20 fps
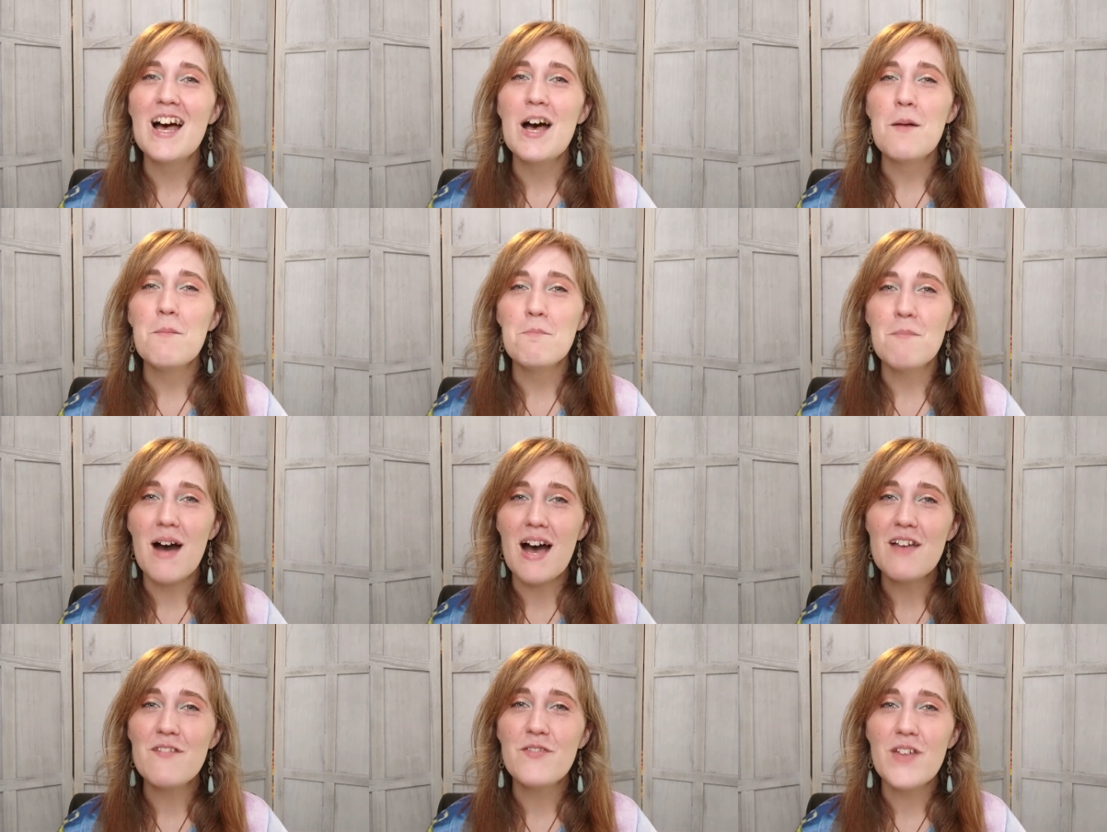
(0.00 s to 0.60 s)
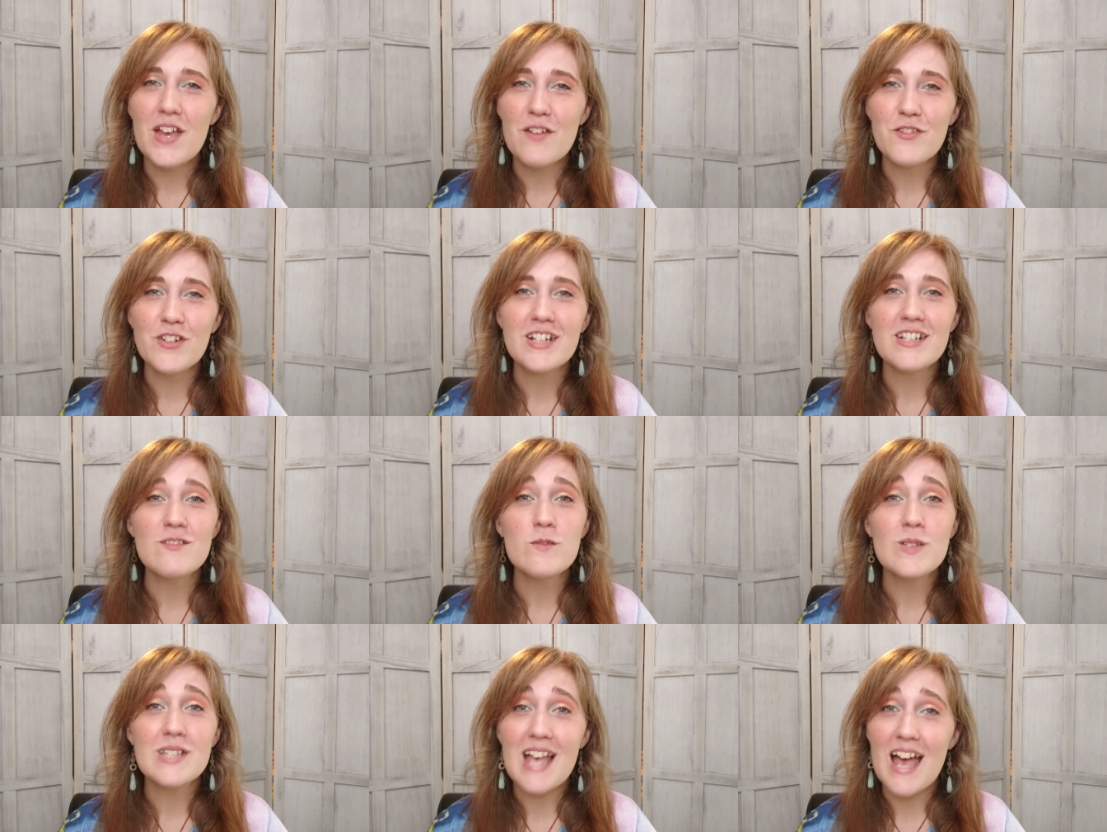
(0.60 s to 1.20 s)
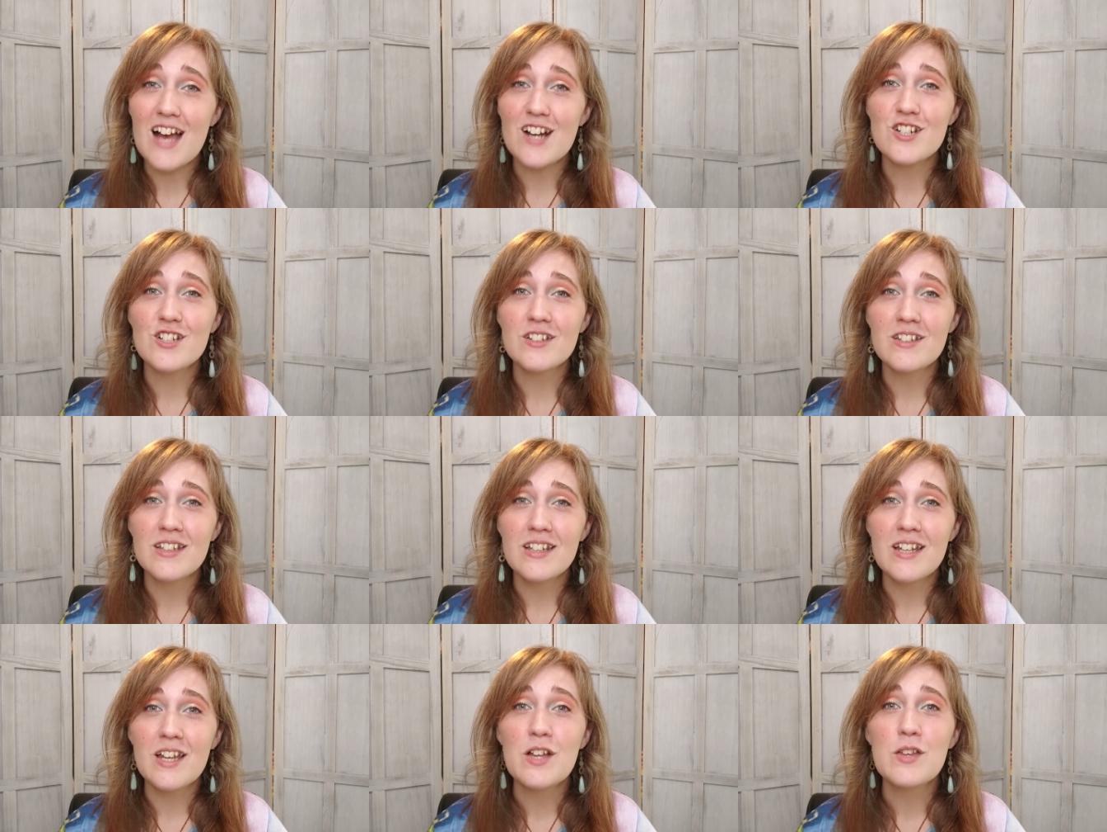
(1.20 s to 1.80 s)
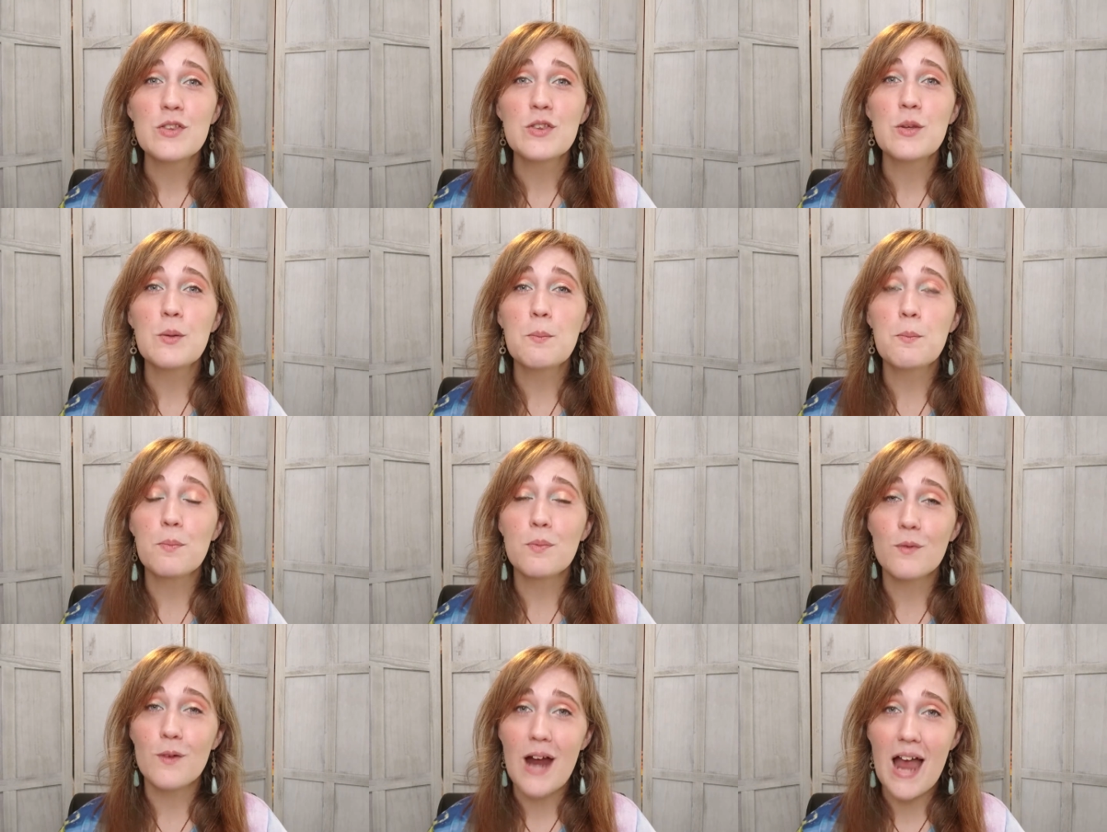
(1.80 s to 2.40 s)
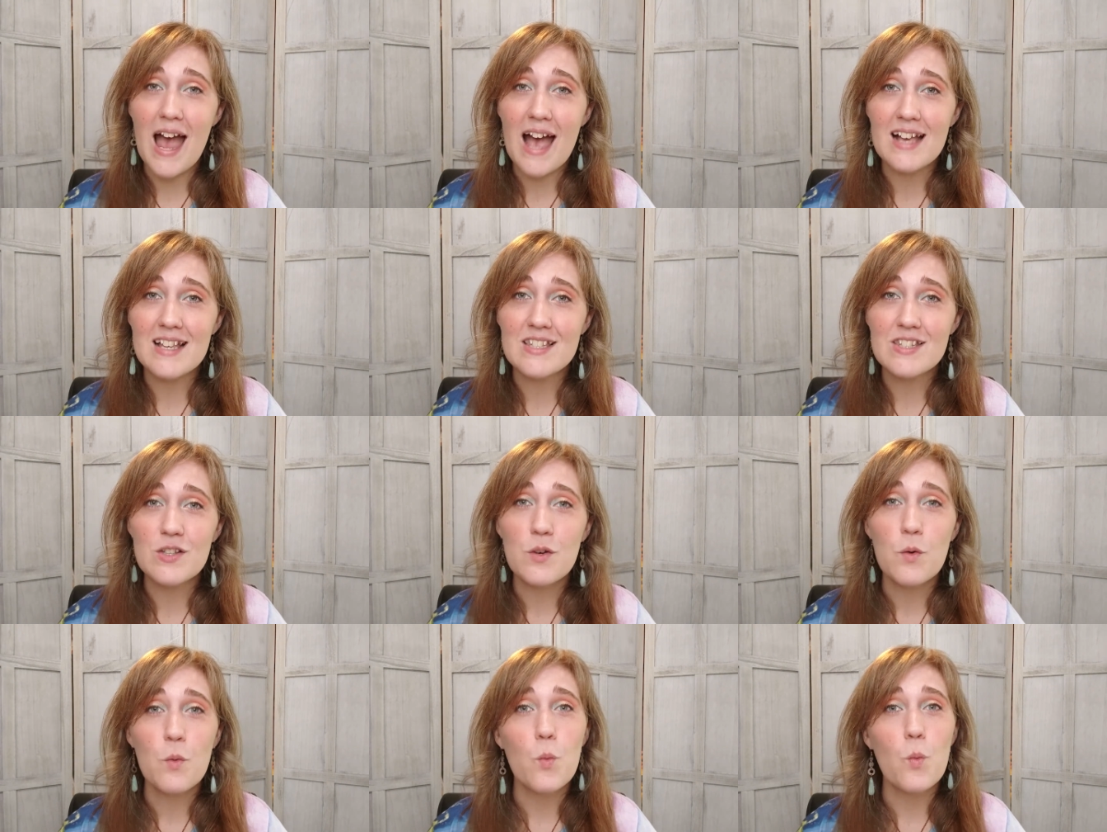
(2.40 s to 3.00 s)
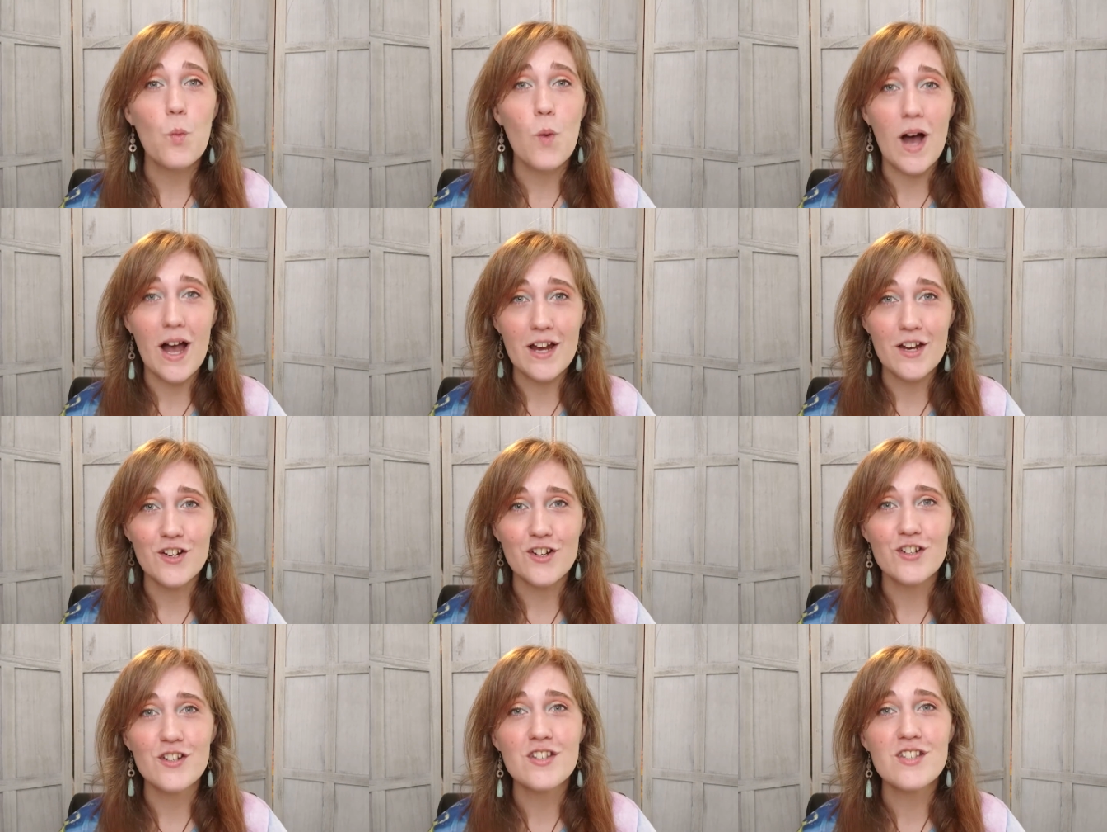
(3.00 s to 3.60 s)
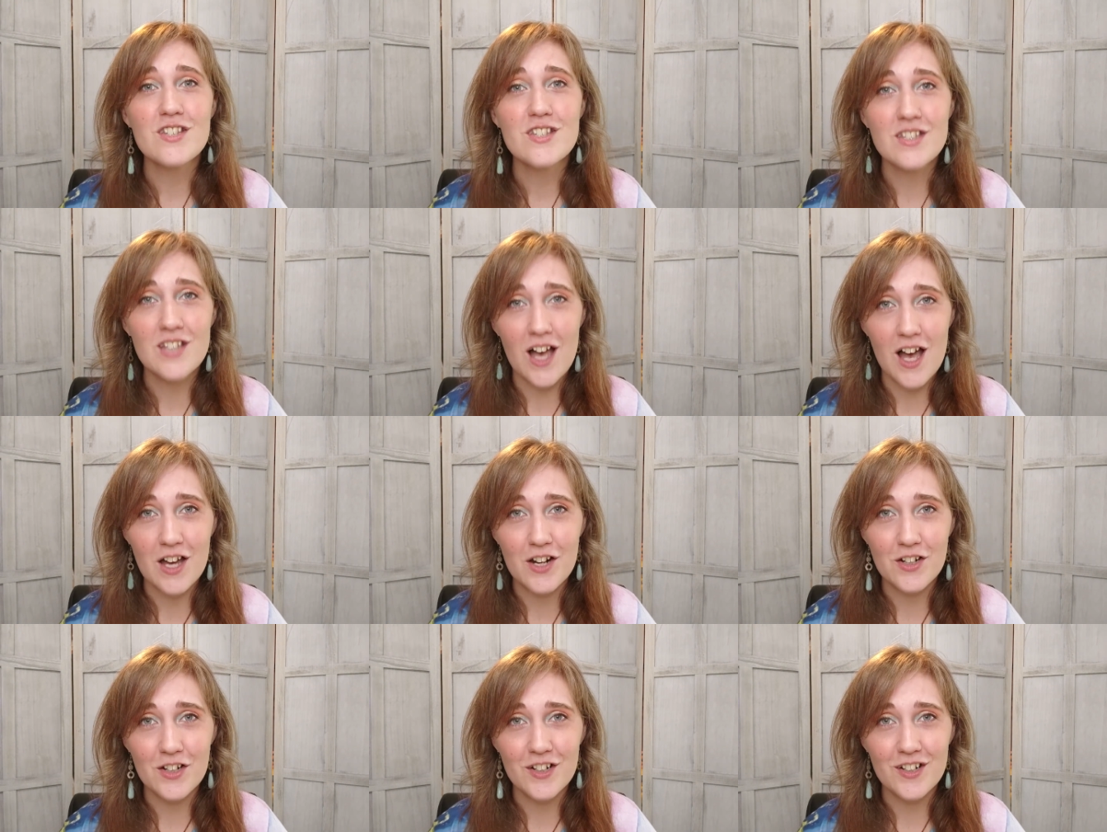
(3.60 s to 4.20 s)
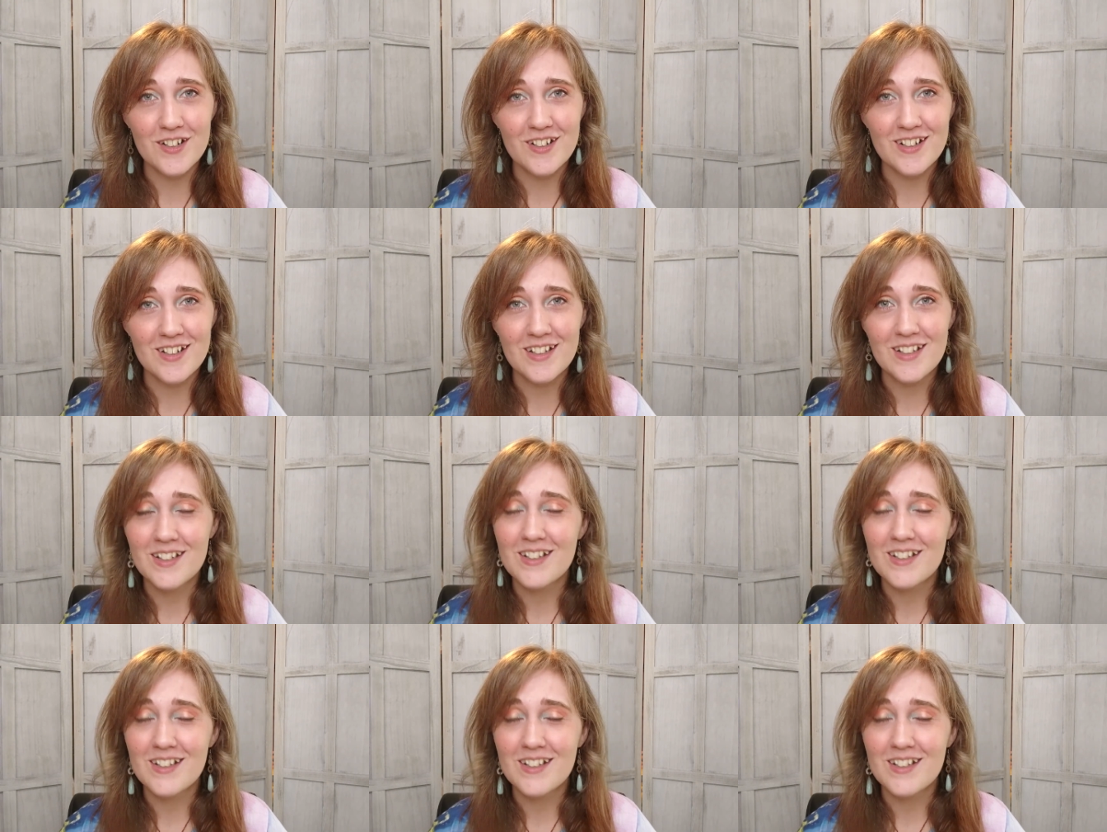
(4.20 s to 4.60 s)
my favorite, it was actually the brass wire solder.